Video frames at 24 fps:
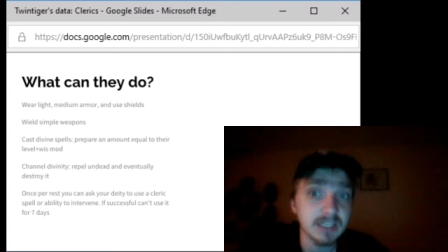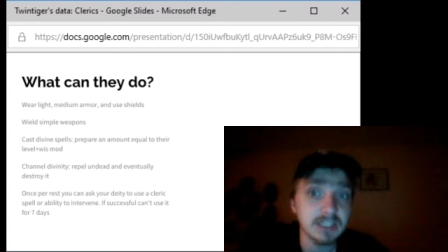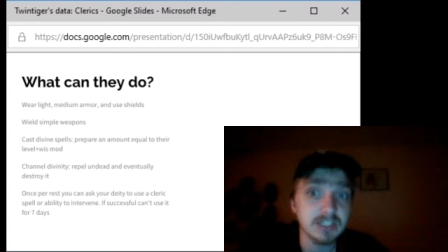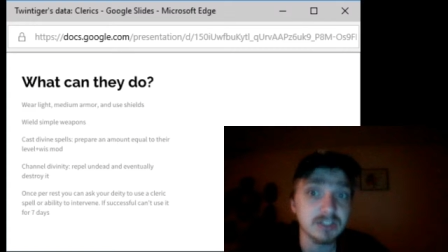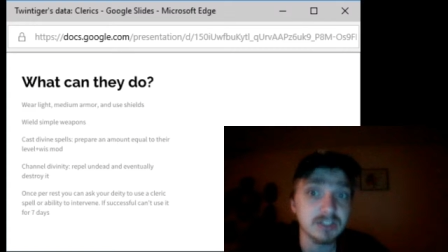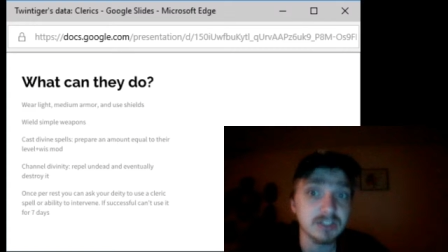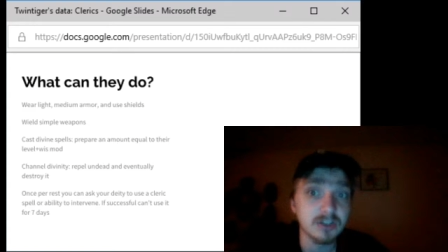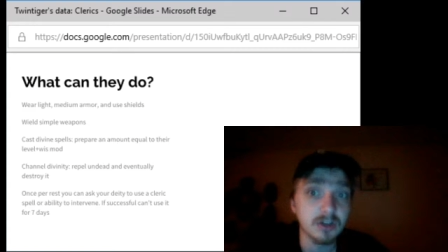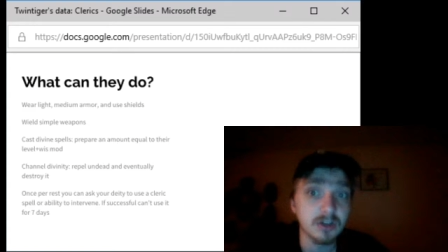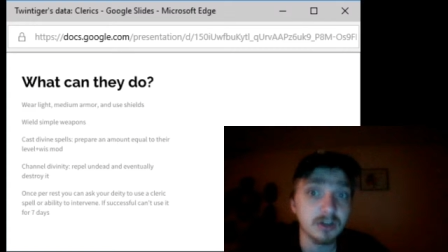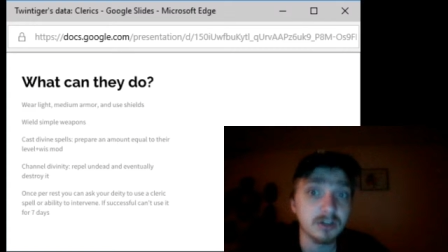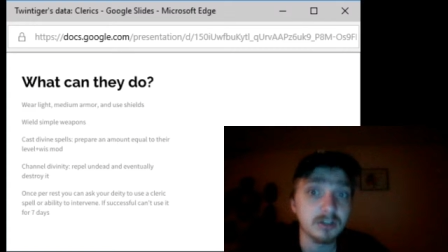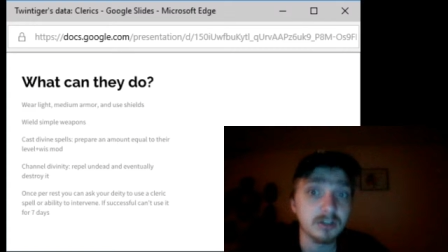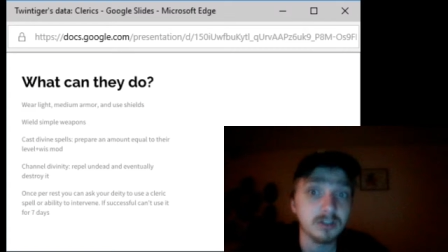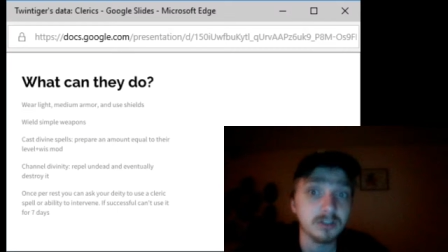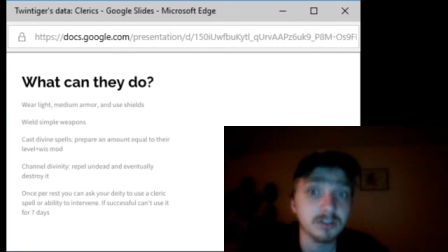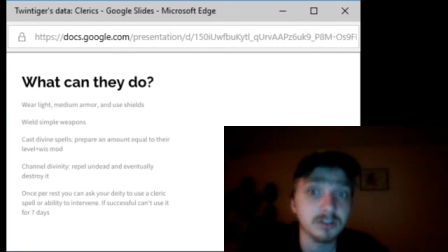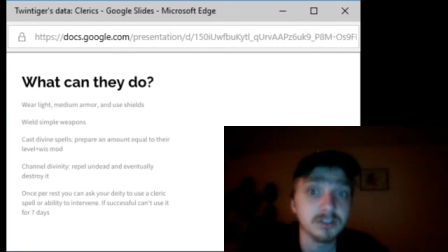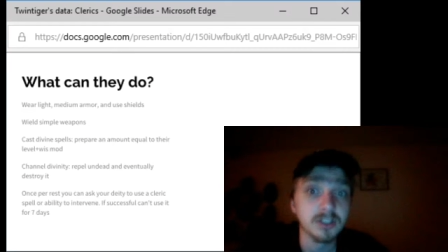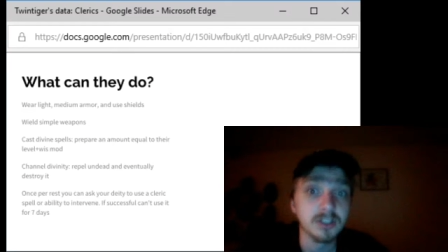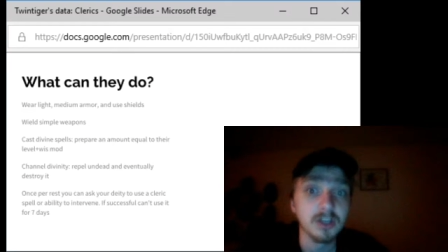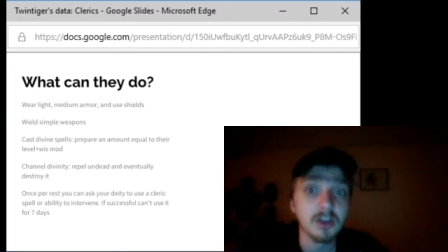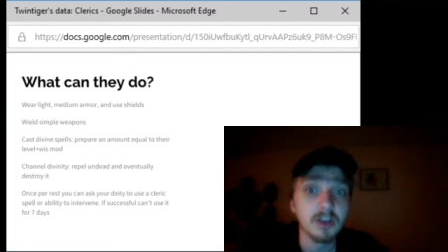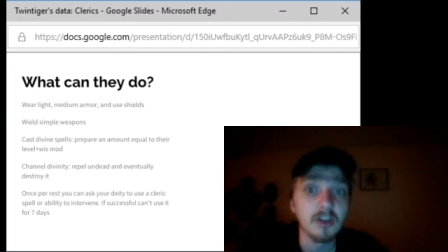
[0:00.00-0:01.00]
is
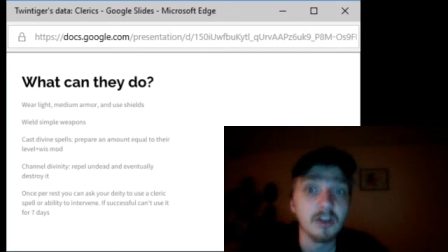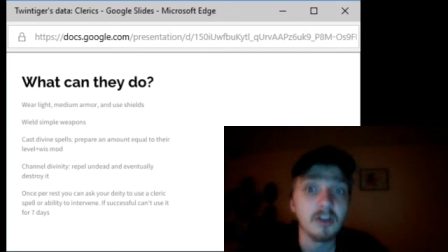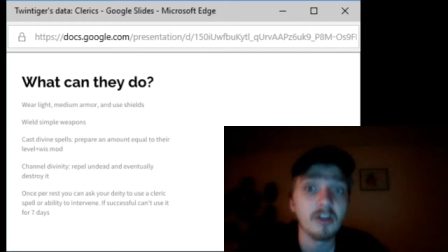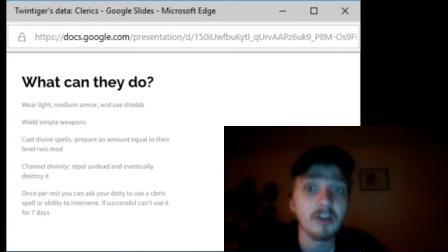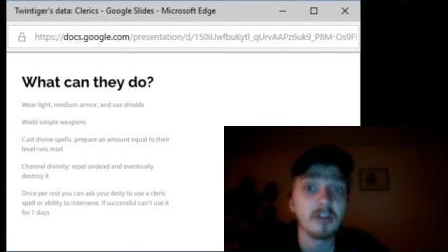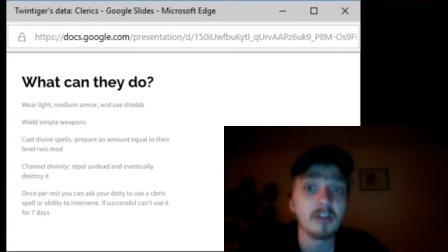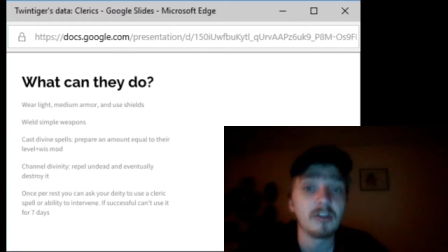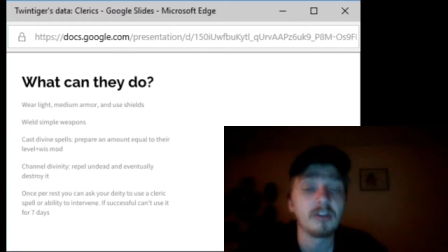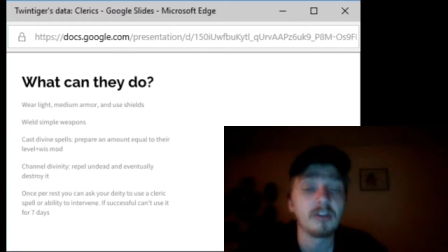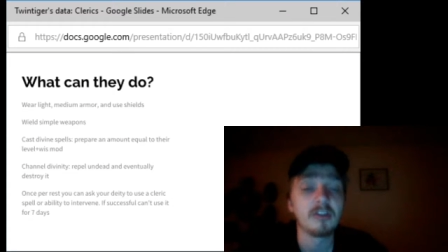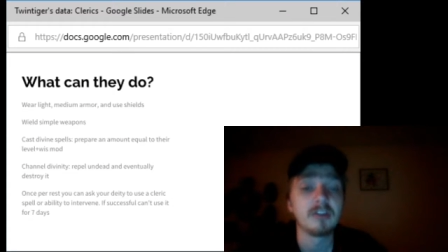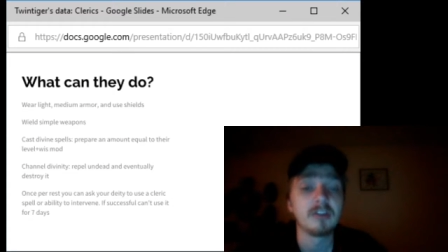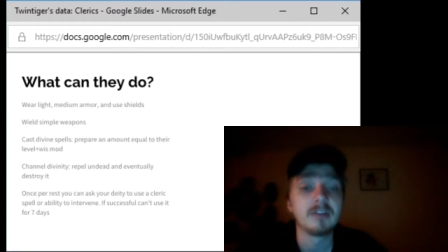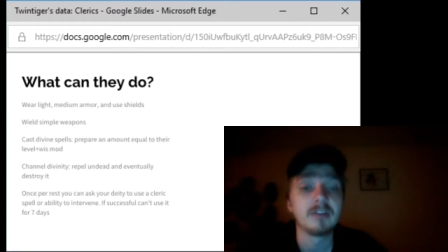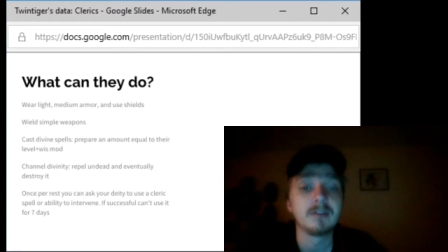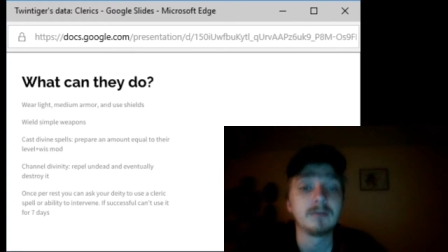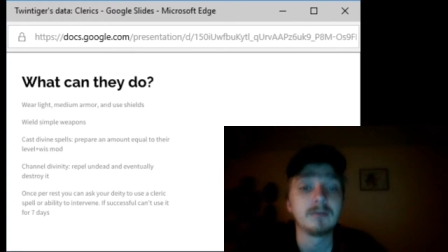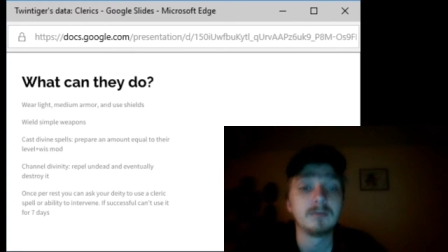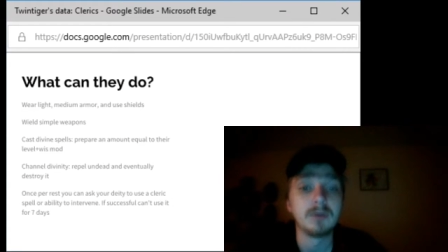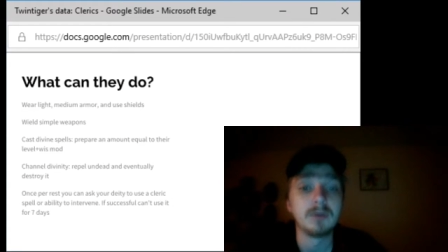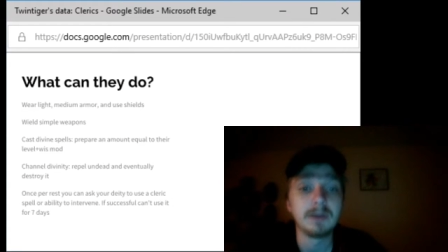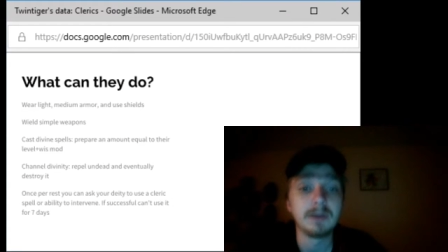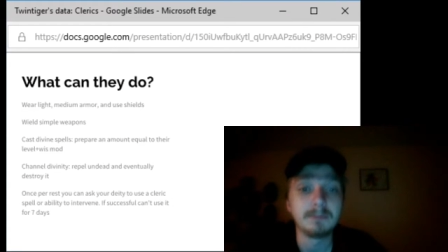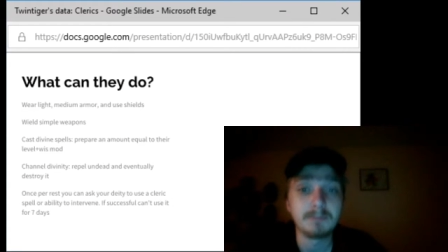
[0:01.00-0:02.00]
called
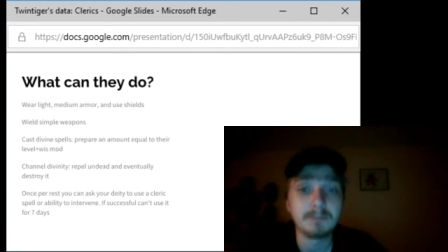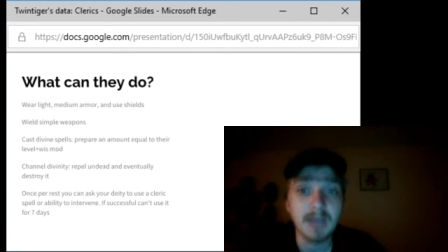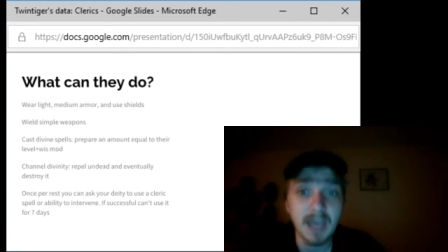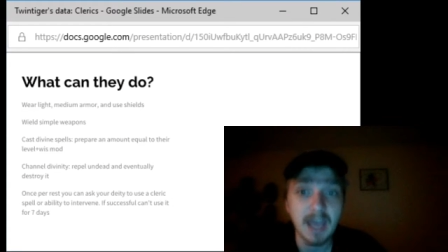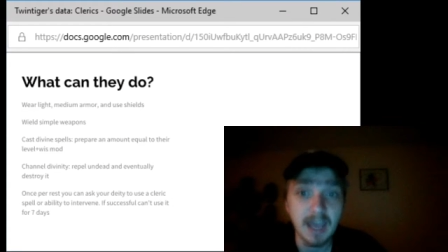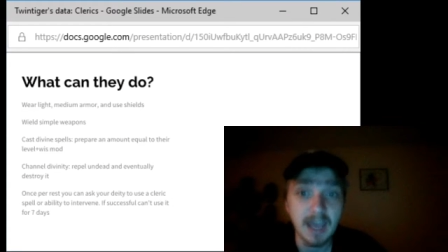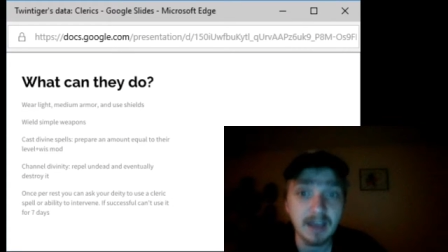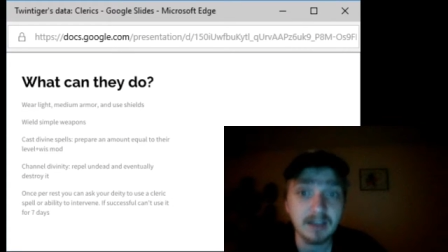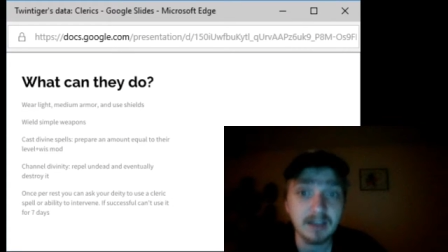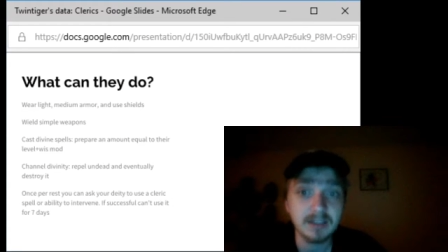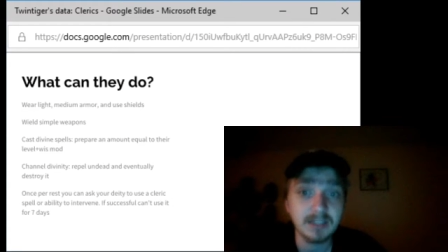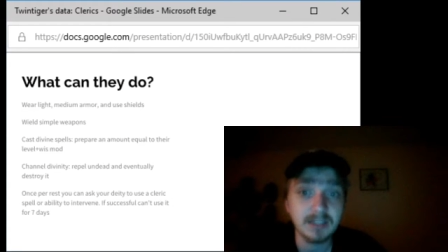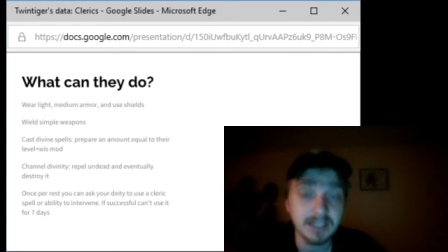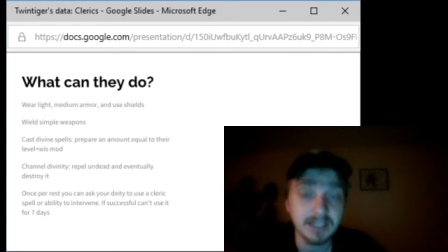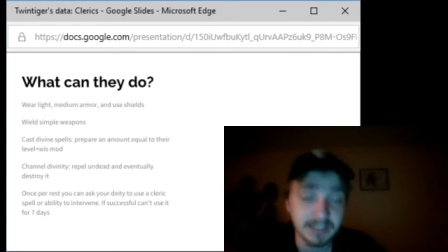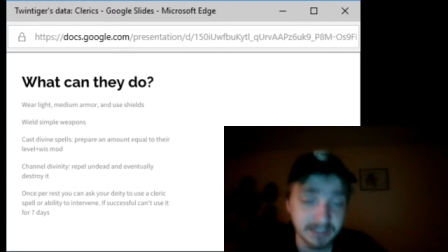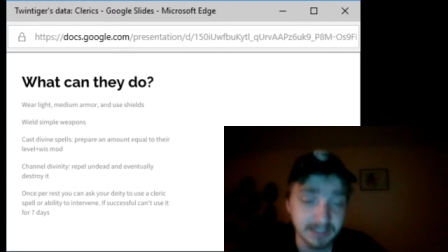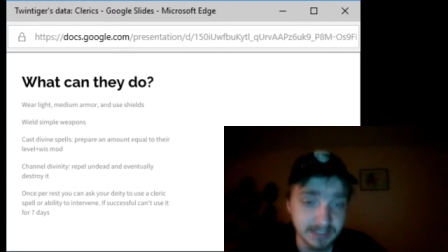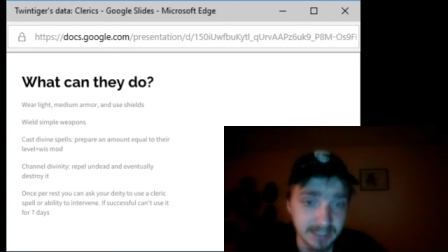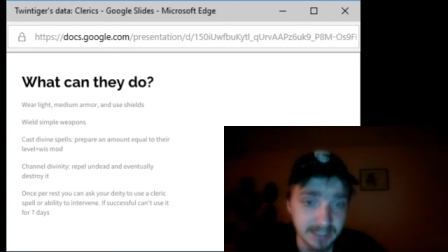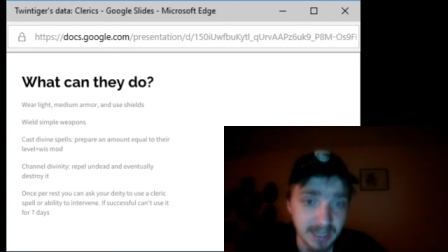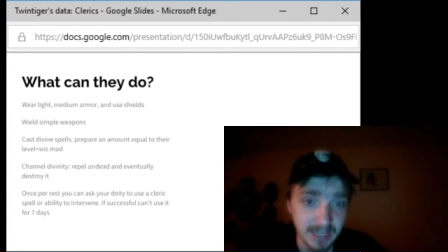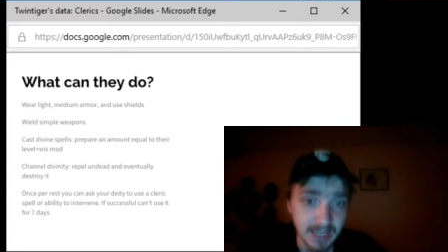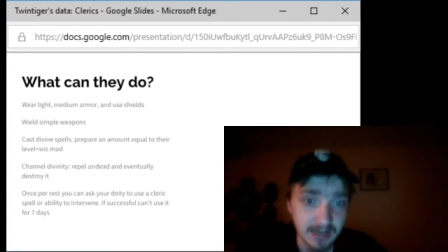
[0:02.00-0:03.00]
repel
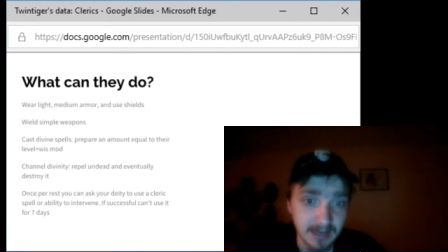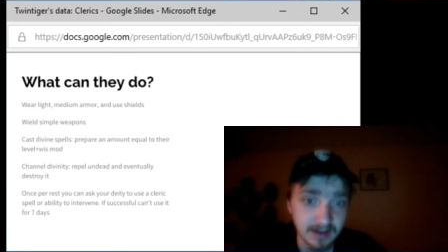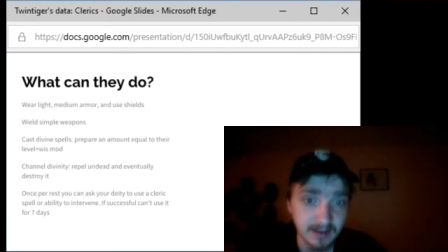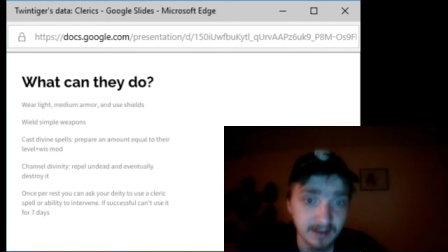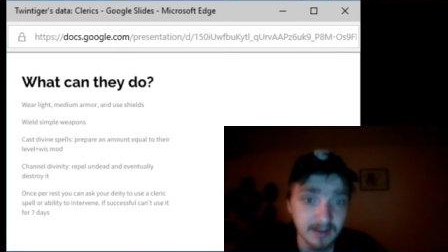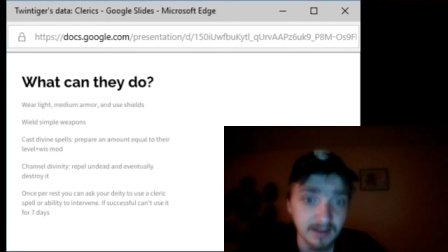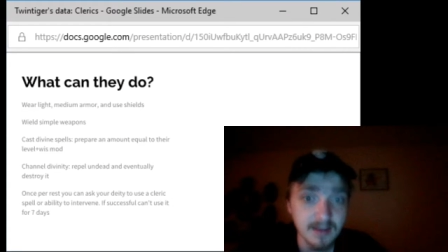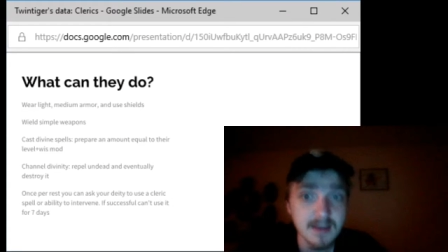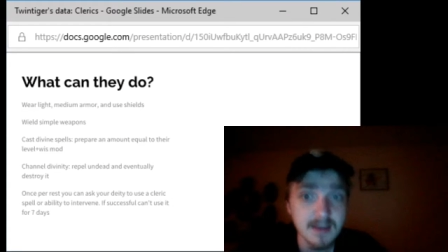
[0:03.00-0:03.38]
undead.